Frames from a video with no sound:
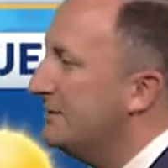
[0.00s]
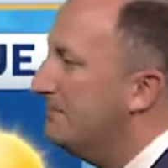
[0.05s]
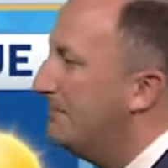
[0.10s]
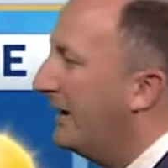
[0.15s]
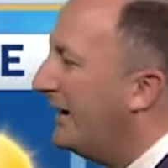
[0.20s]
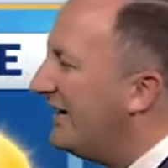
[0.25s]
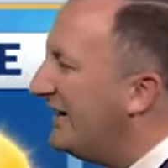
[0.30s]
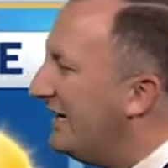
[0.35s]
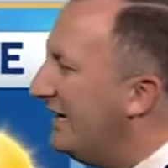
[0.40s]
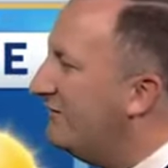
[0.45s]
It
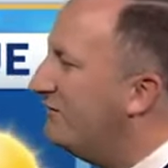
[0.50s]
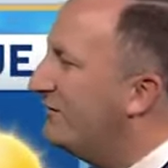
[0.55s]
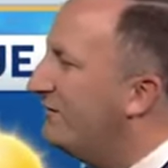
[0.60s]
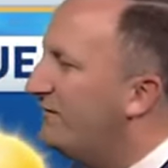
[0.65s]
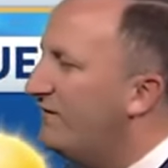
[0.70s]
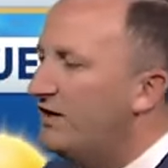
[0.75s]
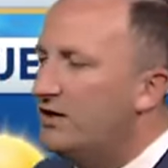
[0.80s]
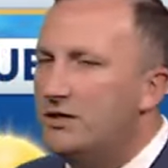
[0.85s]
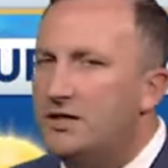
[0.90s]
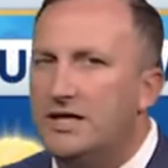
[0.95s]
might even
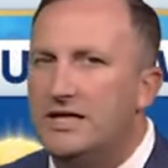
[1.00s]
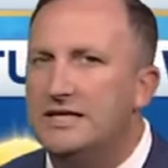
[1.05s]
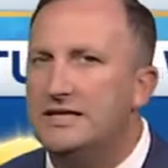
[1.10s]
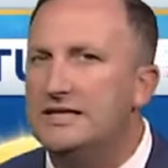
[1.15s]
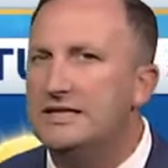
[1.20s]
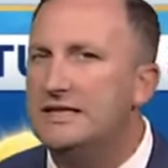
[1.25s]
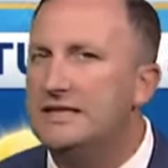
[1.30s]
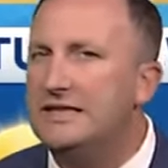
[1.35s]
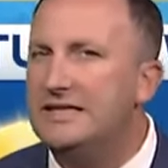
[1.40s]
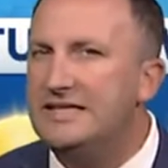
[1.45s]
feel a
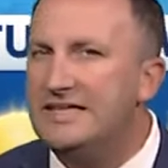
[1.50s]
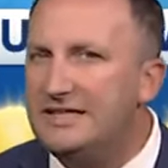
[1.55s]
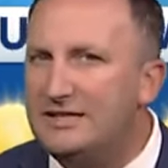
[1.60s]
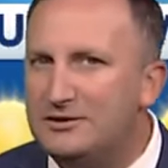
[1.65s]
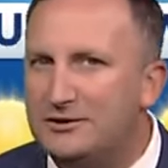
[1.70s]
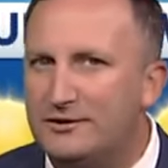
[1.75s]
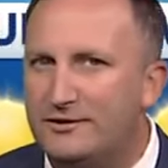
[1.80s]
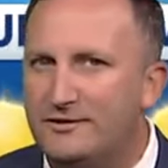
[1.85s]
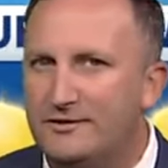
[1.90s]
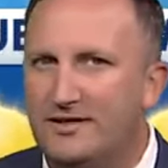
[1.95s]

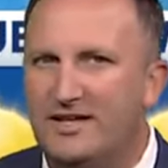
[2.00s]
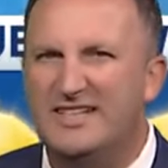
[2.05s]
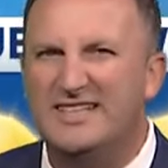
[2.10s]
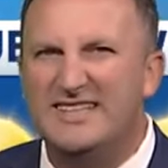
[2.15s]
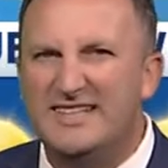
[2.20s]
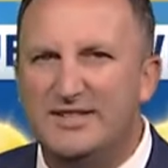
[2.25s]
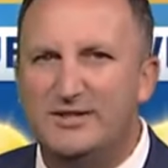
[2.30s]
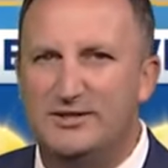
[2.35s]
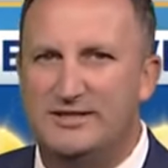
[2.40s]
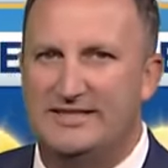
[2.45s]
little, a
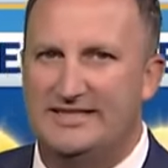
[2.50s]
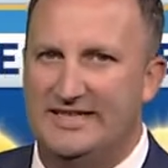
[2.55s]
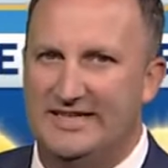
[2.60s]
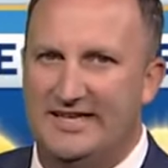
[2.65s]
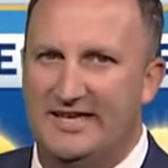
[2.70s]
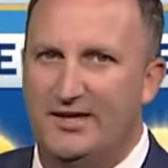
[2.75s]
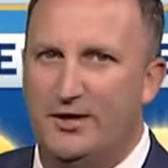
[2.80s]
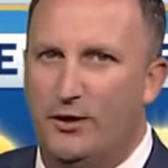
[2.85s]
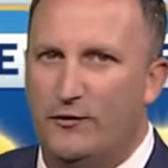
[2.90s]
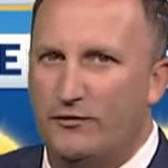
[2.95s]
little
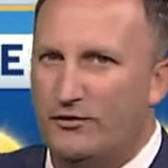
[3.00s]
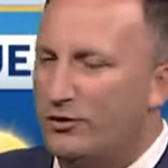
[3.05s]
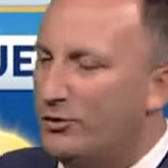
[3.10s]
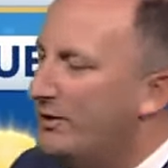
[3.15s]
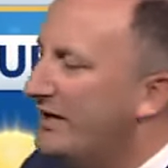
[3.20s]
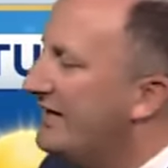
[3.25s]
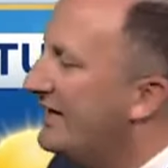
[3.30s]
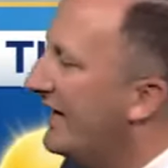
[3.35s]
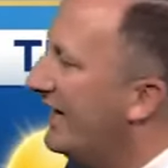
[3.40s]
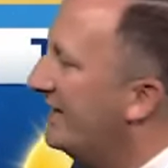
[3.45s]
sticky over the
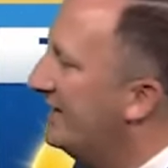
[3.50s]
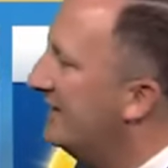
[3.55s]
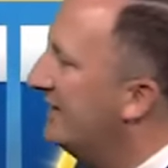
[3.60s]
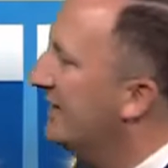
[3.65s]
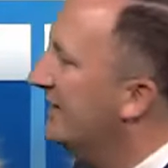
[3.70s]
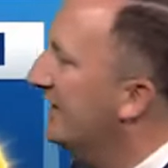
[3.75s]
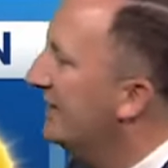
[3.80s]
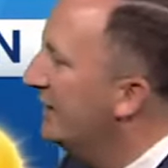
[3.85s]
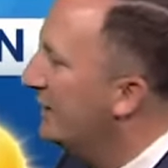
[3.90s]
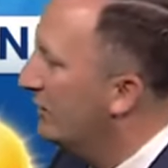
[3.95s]
weekend,
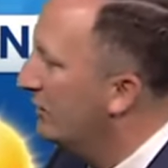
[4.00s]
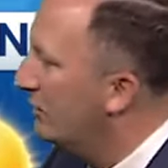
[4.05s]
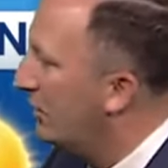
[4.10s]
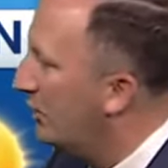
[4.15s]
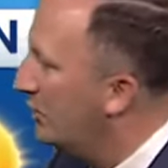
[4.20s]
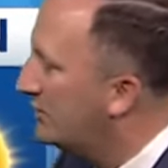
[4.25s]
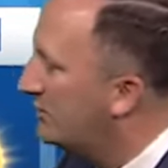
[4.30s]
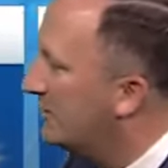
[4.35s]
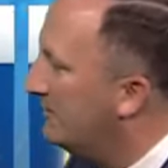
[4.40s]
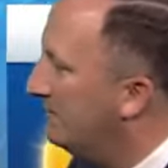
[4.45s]

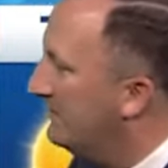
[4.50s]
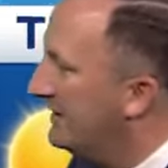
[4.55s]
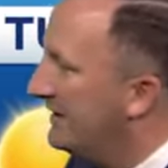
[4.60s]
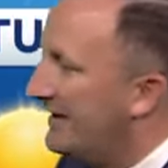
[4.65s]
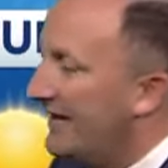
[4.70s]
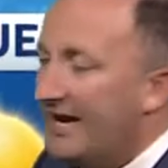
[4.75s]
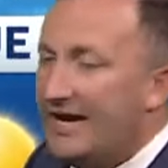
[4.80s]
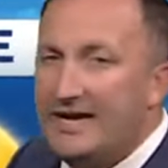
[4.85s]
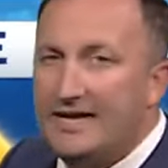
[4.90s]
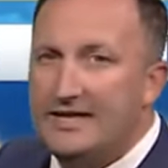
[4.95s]
low to
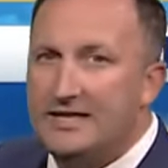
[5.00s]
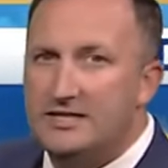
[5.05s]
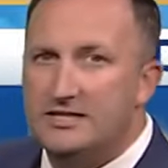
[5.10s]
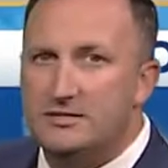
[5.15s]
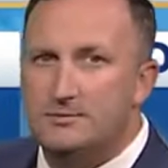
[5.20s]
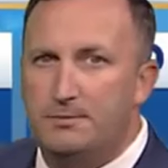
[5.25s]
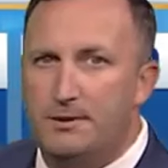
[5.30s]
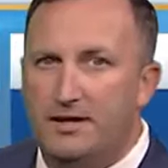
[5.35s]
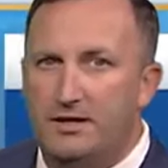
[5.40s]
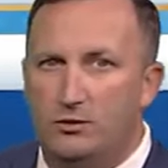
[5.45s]
mid
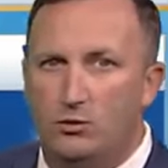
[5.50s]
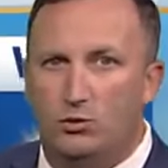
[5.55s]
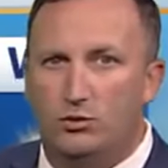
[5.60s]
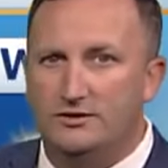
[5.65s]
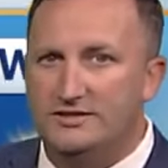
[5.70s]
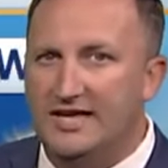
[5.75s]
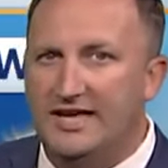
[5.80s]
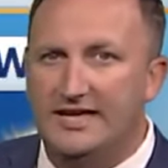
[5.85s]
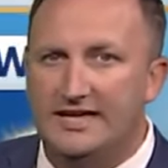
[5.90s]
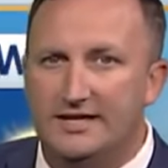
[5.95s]
80s, but
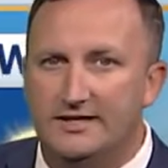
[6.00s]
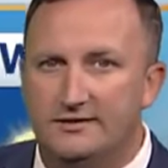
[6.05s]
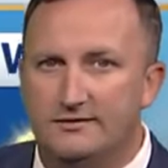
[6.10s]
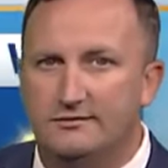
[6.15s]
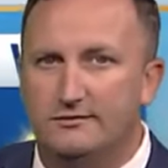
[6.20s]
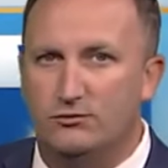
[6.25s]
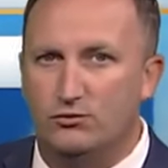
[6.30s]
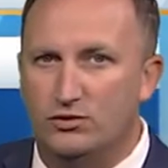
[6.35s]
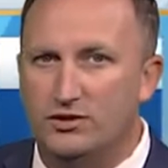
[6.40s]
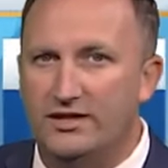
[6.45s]
we'll take it
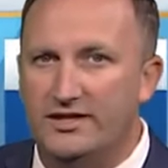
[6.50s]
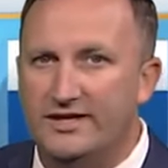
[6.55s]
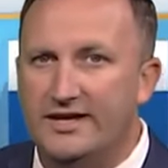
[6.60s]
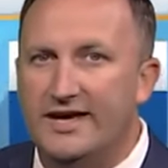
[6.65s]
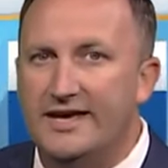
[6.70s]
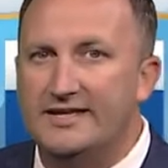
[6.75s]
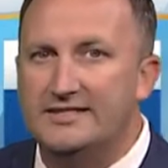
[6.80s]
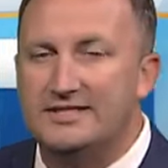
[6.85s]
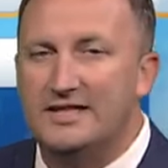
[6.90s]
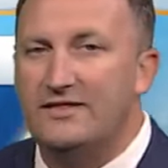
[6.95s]
really
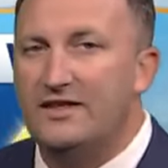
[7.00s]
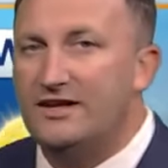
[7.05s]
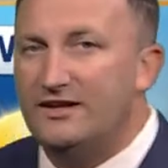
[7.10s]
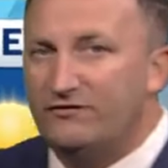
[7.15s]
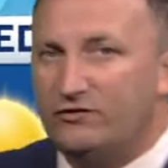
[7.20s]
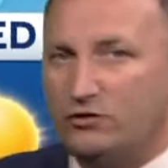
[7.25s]
nice. And then